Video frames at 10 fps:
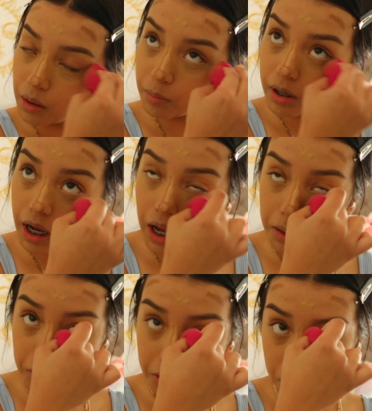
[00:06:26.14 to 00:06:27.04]
but I
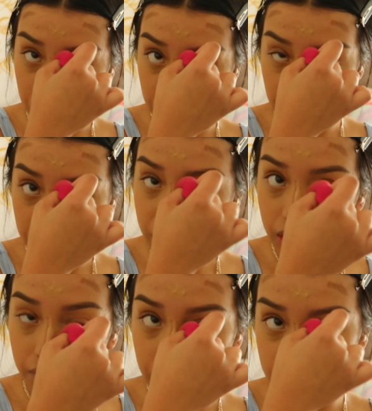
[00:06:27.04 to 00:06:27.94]
had my court
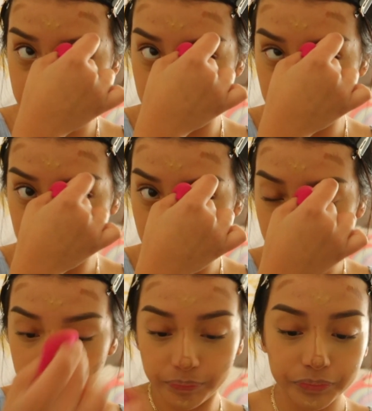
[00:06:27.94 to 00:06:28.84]
already, if you guys didn't
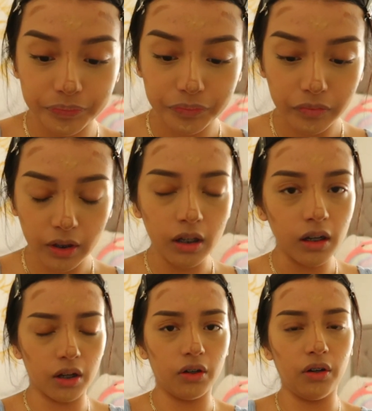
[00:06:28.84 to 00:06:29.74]
know.
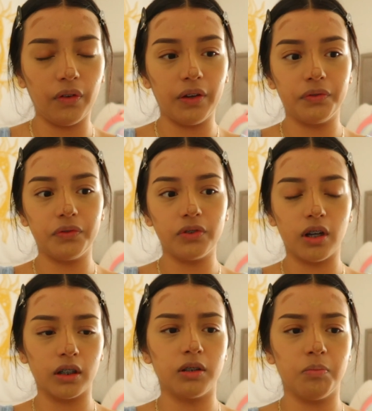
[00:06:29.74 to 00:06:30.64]
I don't know if I've
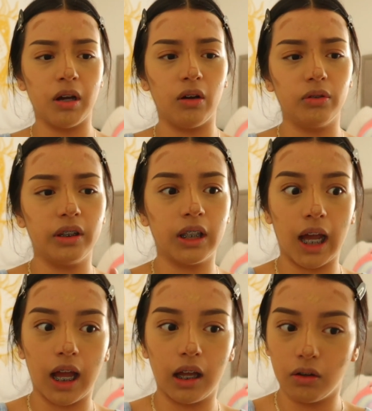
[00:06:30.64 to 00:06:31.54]
talked about
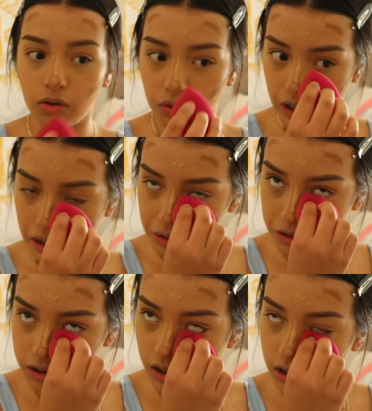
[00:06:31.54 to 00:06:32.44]
that or, like, the
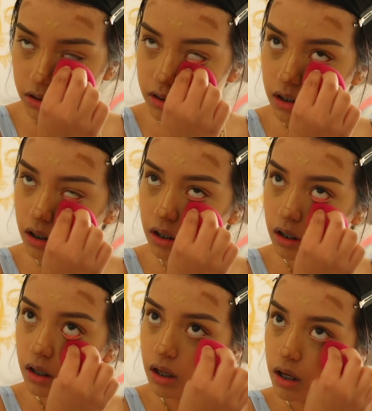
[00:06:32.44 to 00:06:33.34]
entire incident
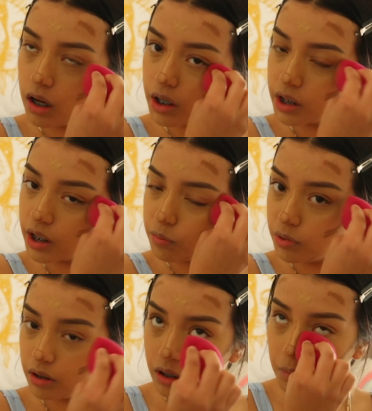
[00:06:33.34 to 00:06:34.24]
on here,
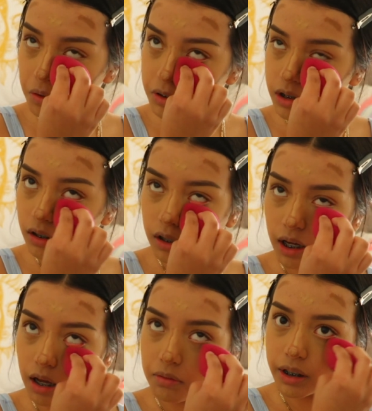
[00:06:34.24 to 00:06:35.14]
but I'm always saying,
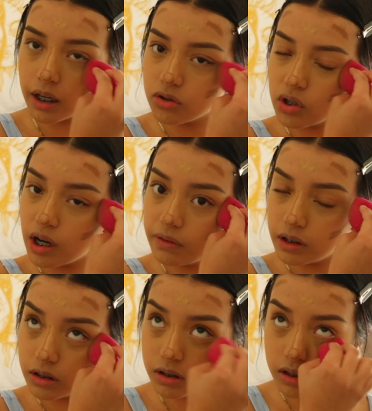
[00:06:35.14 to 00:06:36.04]
like, how I can't drive and
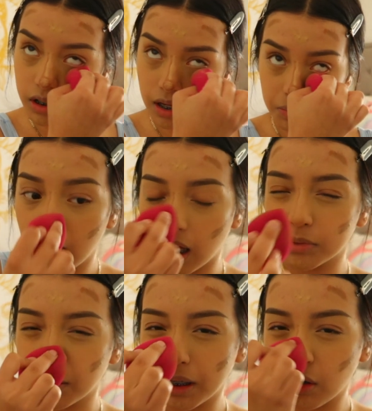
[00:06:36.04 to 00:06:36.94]
this and that. I'm
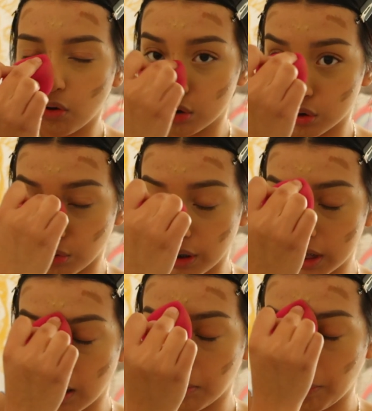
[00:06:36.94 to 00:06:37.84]
gonna make a whole story
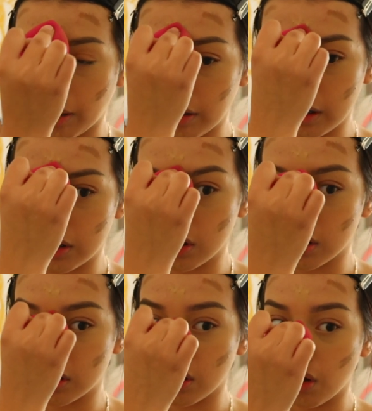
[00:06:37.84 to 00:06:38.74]
time about it
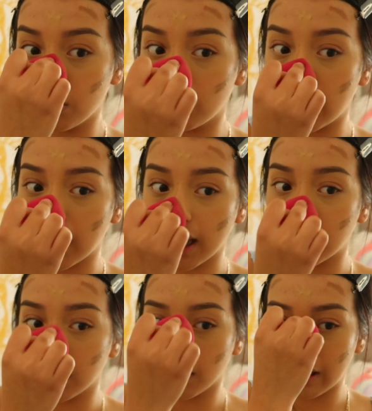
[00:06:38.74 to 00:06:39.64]
just so, like, I
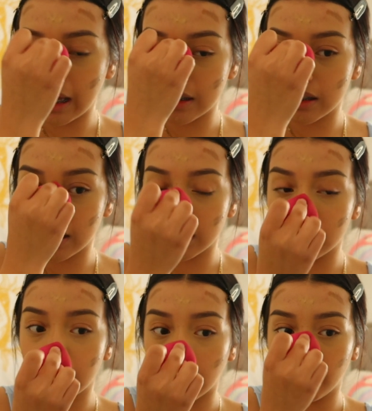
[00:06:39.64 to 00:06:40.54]
can give you guys
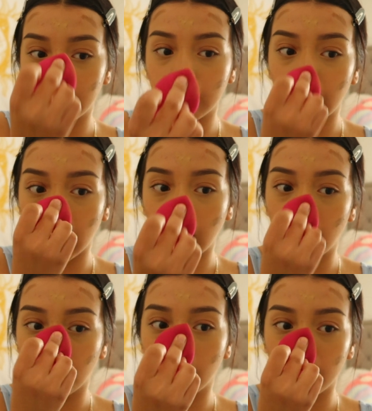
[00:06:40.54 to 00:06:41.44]
details and everything
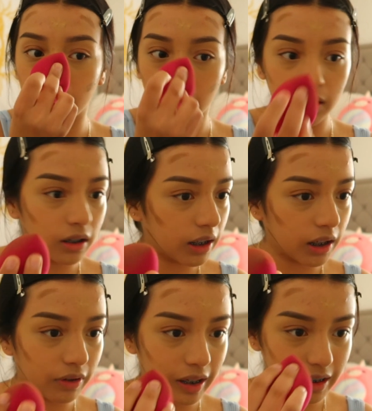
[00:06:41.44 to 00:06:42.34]
that went on and
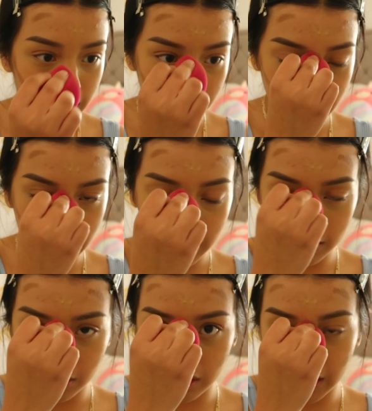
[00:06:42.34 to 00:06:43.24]
give you guys advice
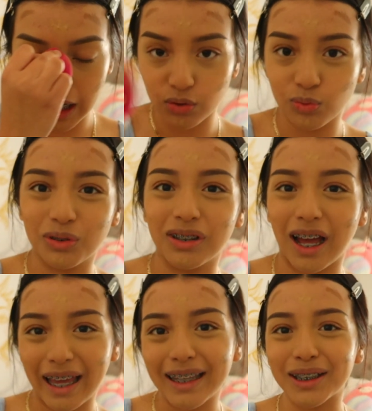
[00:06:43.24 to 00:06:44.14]
so you guys will
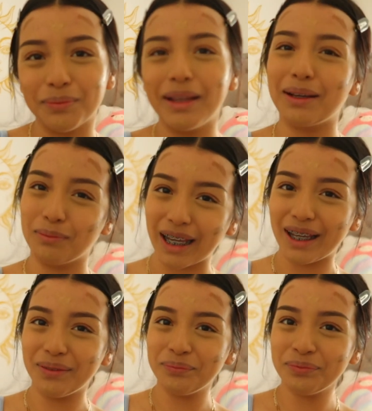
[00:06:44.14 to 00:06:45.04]
not end up like
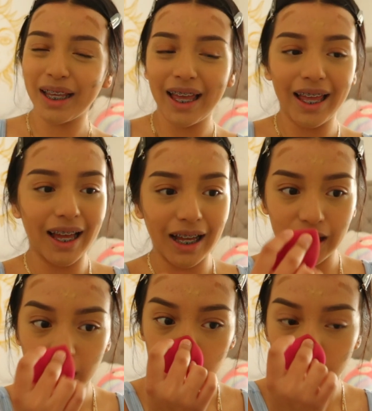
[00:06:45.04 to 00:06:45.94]
me.
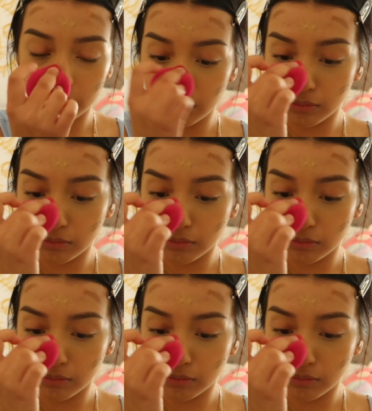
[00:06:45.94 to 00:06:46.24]
Long